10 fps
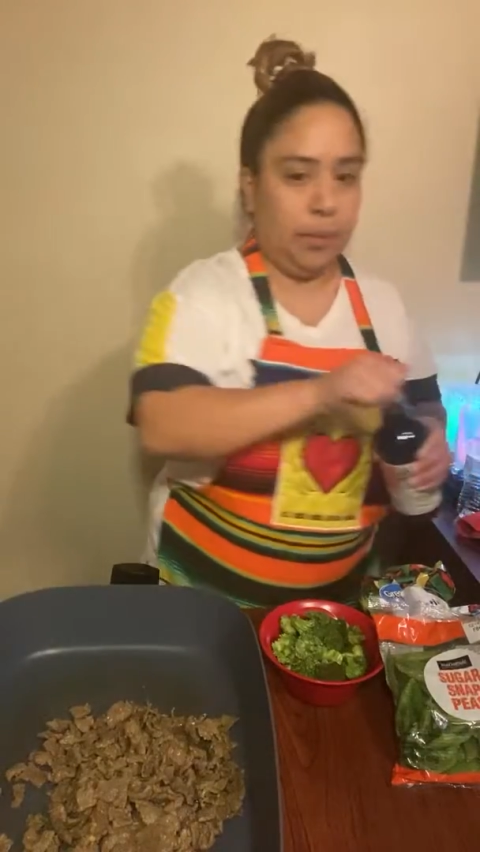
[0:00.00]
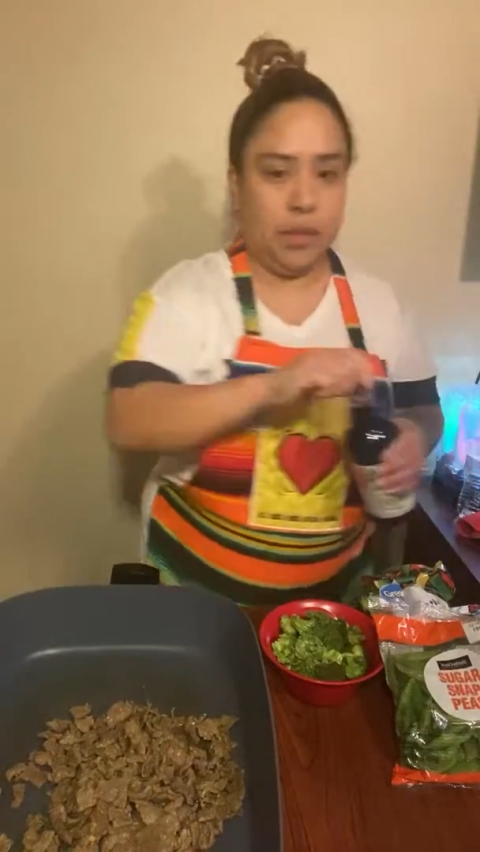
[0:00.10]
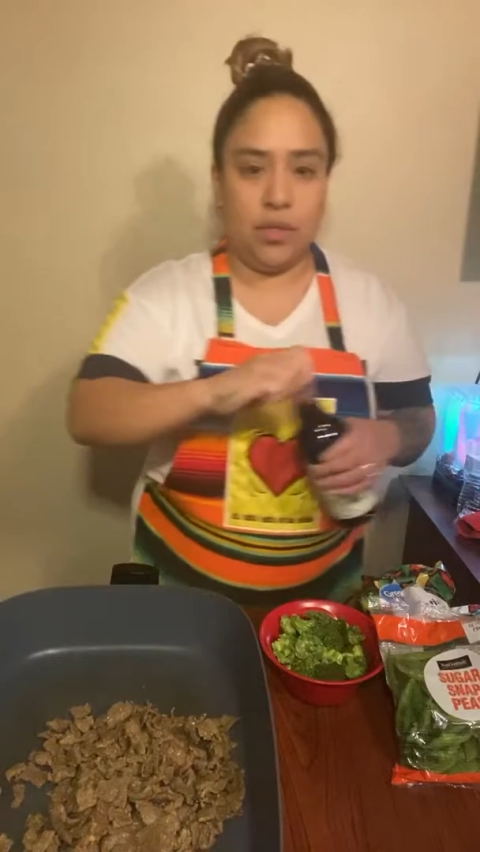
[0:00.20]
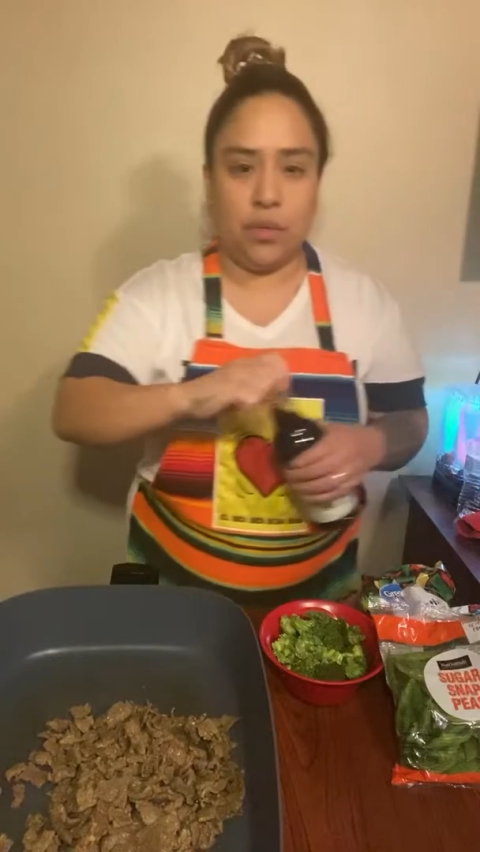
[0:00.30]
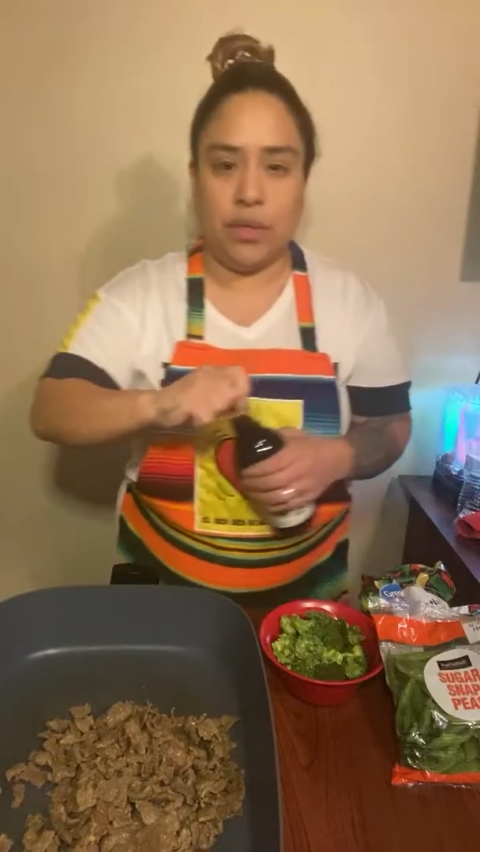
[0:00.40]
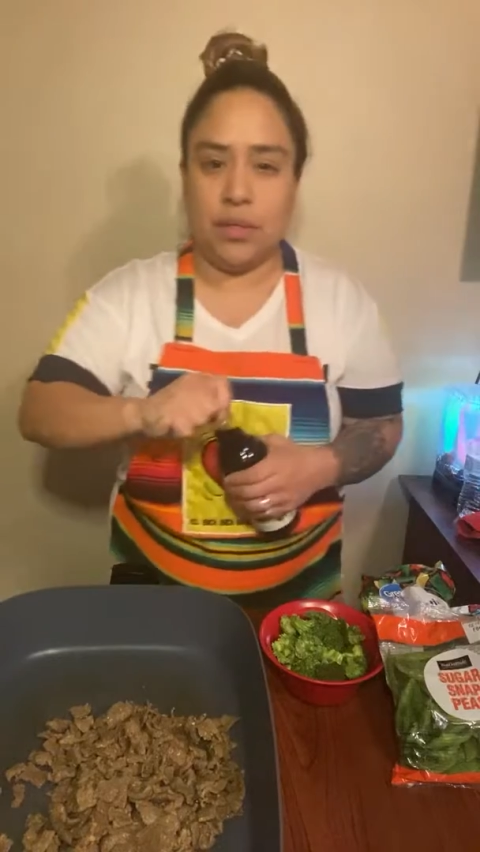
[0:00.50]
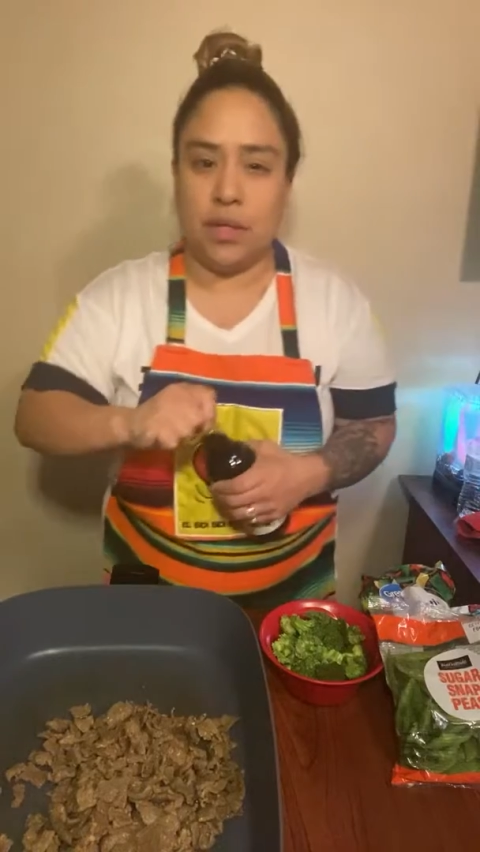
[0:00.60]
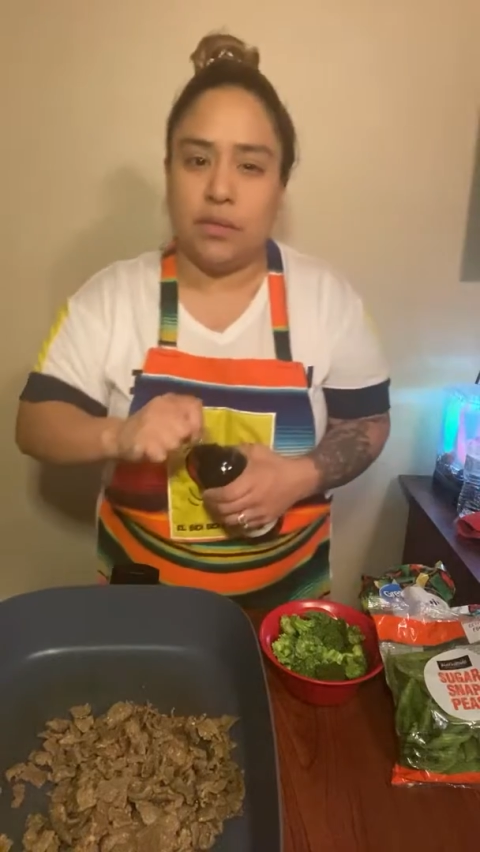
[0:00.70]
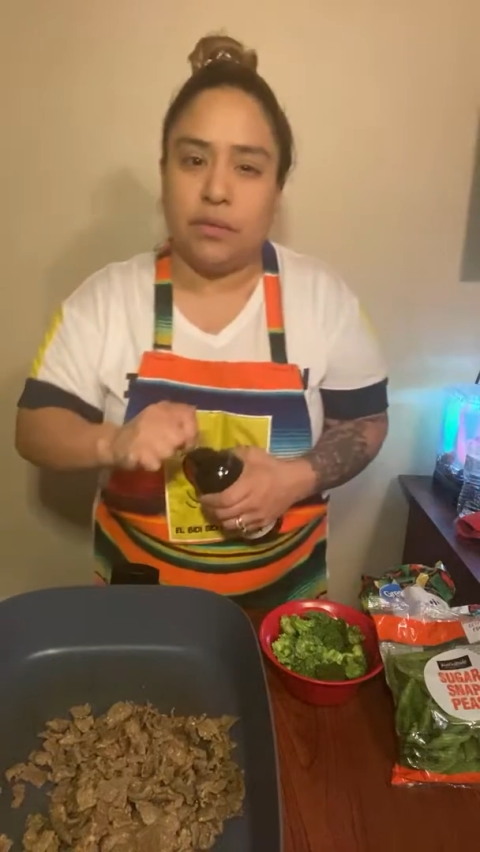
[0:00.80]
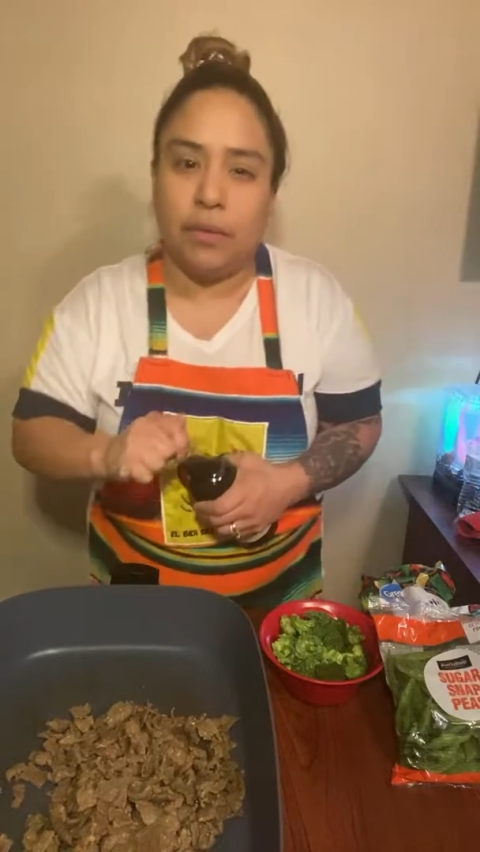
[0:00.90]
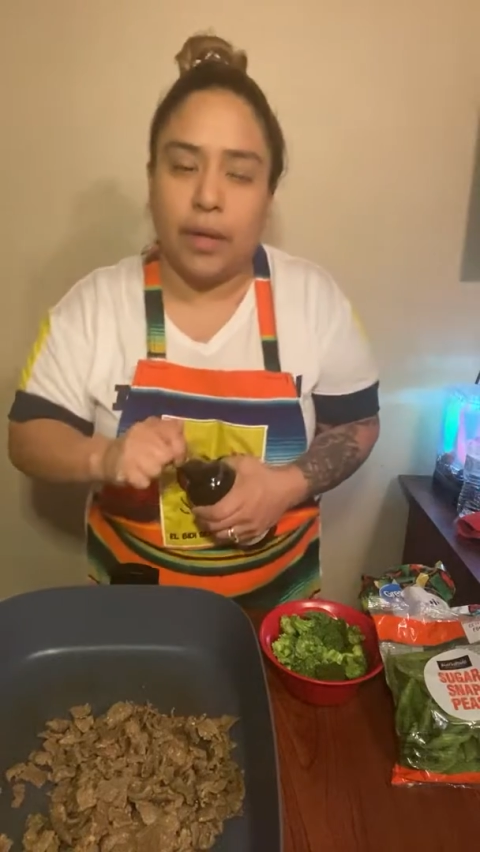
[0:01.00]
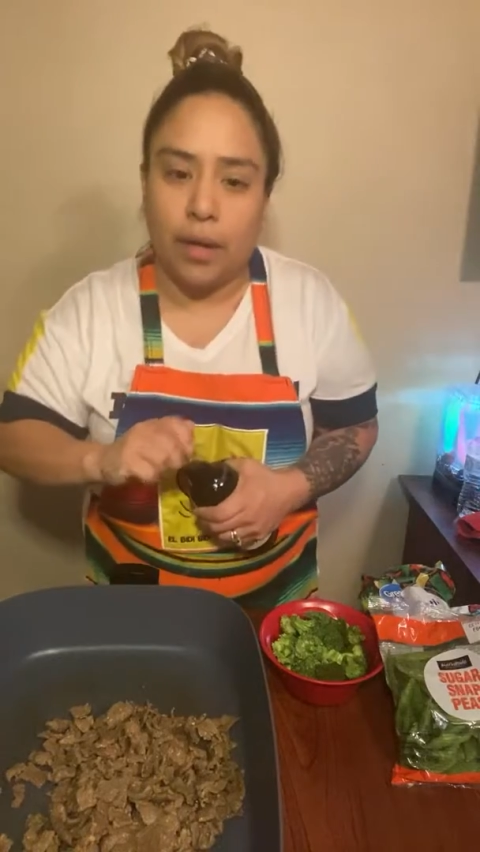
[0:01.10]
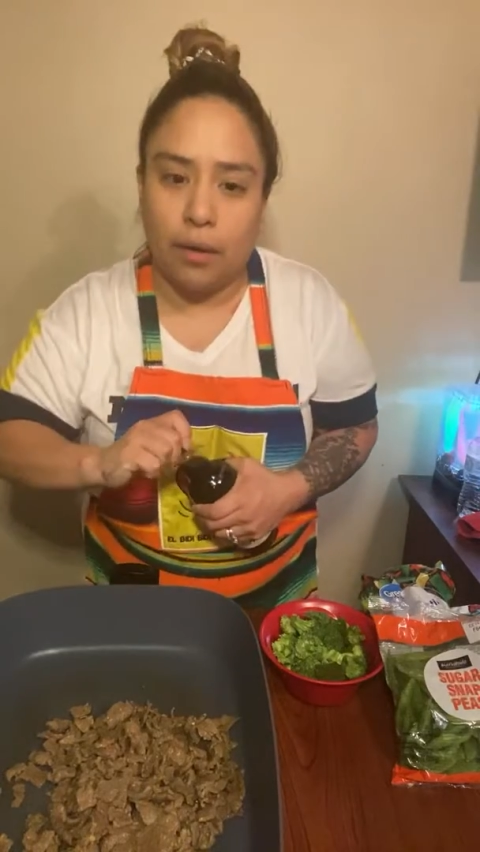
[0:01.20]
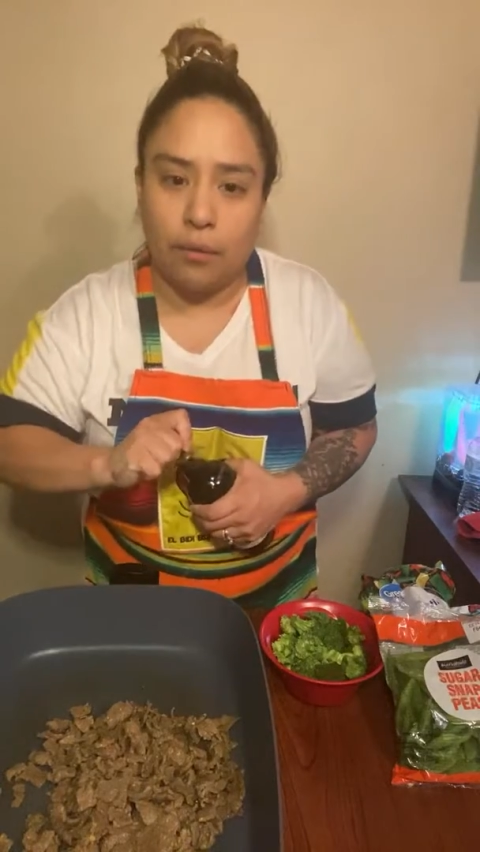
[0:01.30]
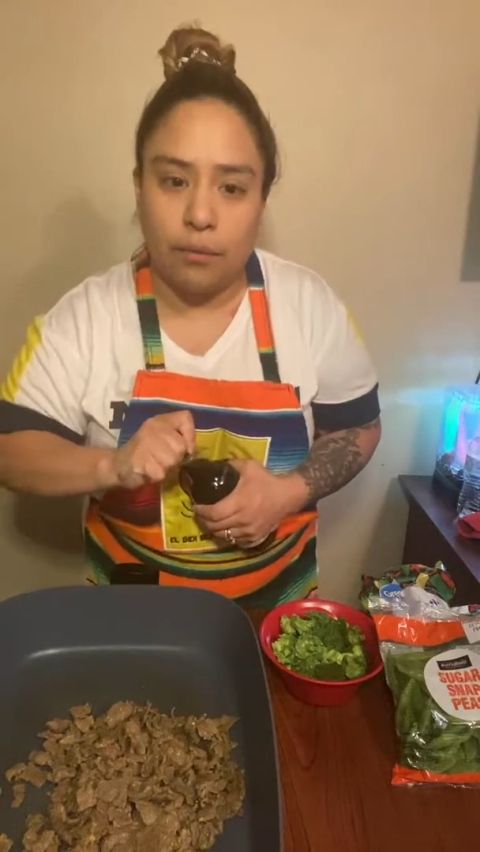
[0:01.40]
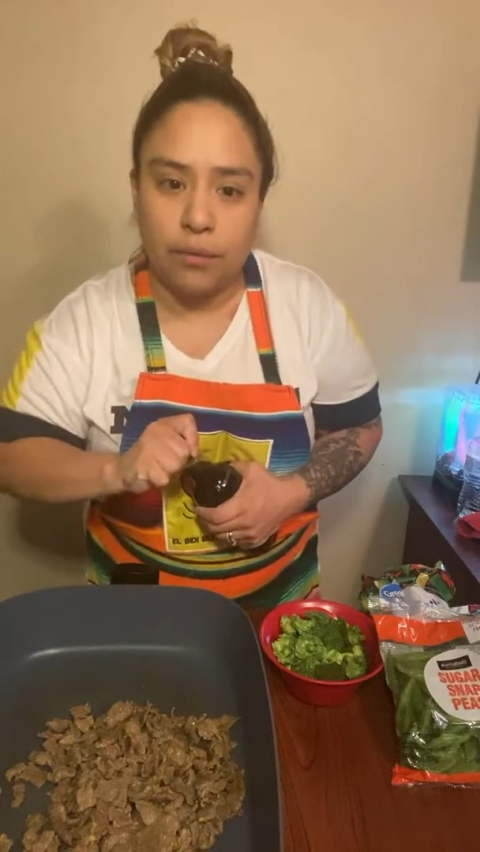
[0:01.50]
of soy sauce for right now,